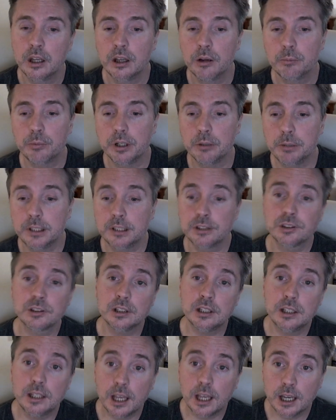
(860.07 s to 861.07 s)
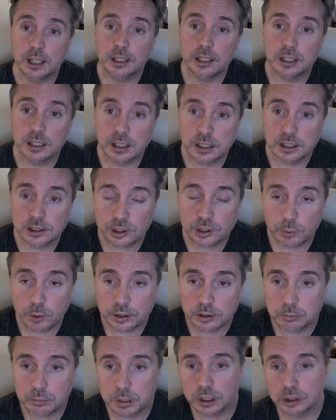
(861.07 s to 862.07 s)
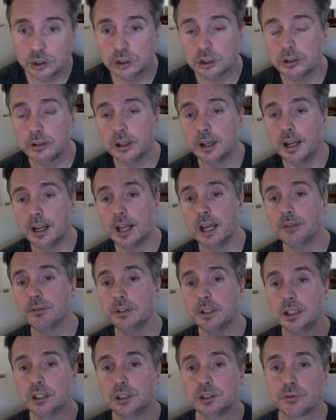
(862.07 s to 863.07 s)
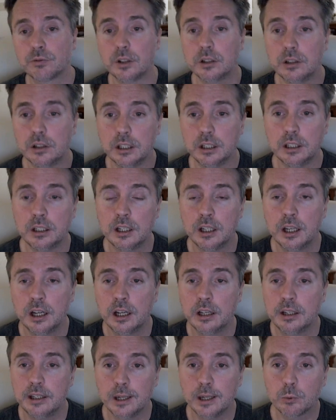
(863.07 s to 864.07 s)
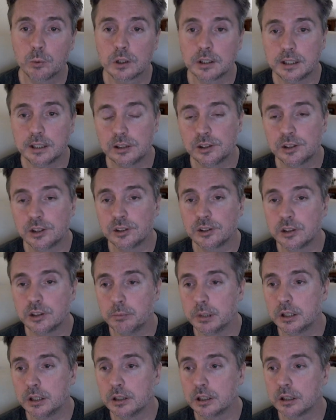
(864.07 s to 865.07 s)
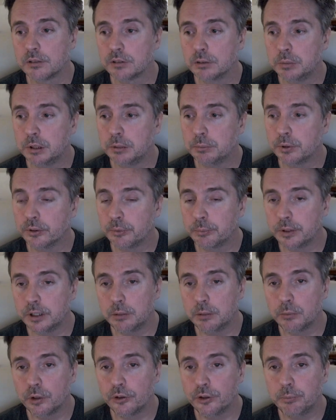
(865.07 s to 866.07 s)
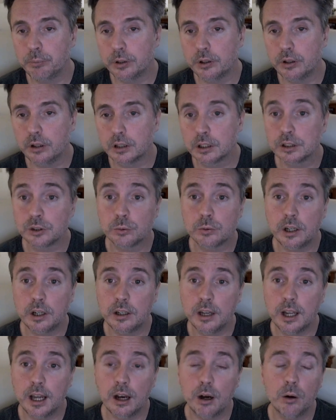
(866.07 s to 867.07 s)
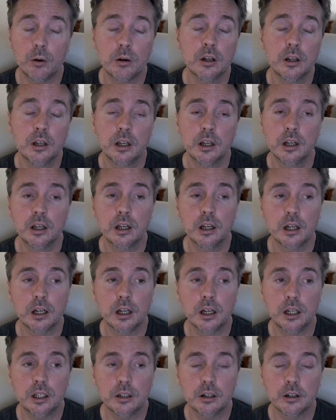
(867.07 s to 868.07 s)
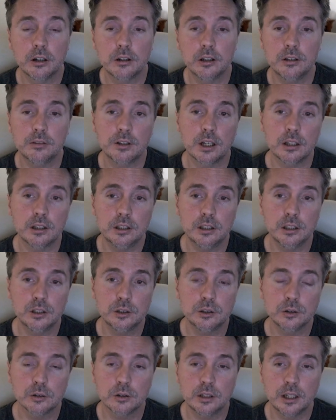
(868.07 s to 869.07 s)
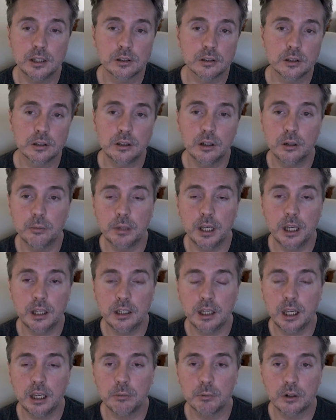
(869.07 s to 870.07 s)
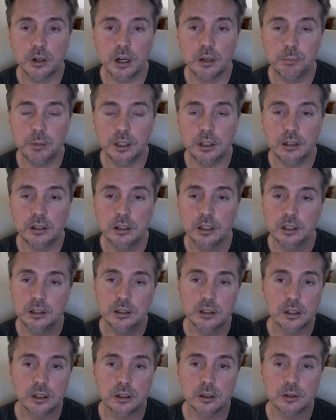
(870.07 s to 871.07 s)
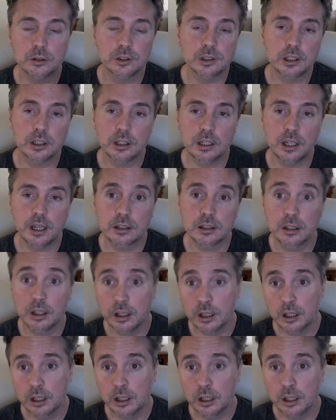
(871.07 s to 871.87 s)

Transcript: But basically the idea is I want to make sure that I have a nice friendly networking system in there for people to play multiplayer, because right now, you've got the usual enter a domain name or IP, you can host and connect,